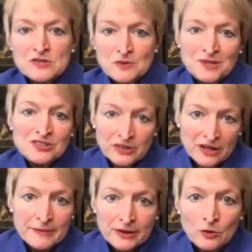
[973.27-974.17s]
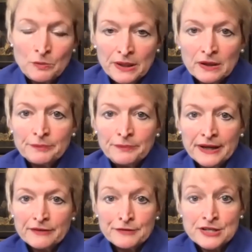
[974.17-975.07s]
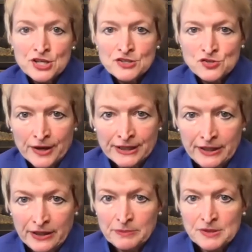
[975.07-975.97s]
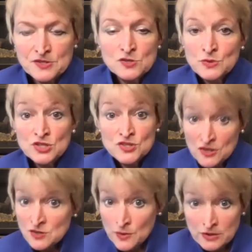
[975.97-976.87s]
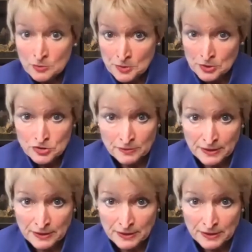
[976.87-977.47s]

So I'm not talking about opening up like a franchise dry cleaning business, which is also entrepreneurship.